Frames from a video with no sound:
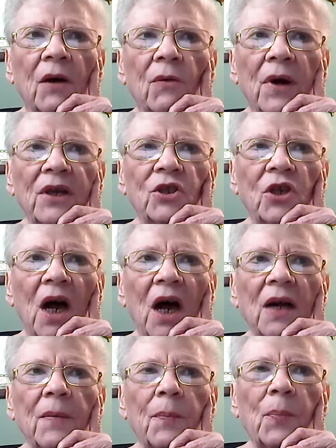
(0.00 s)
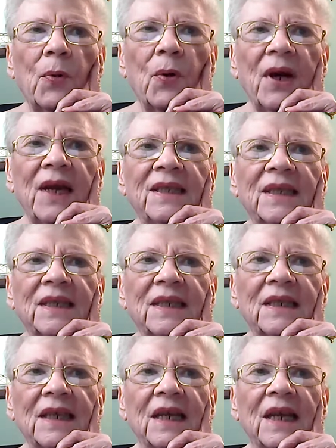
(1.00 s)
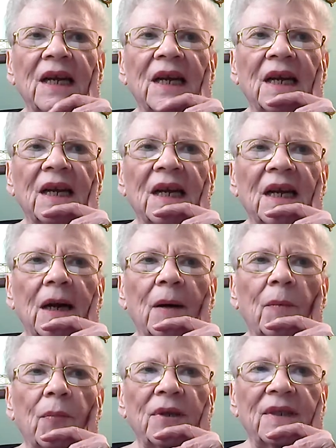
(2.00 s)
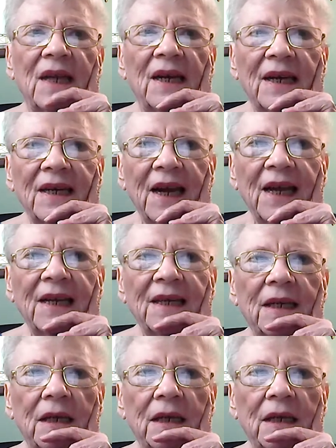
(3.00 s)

reached unprecedented levels.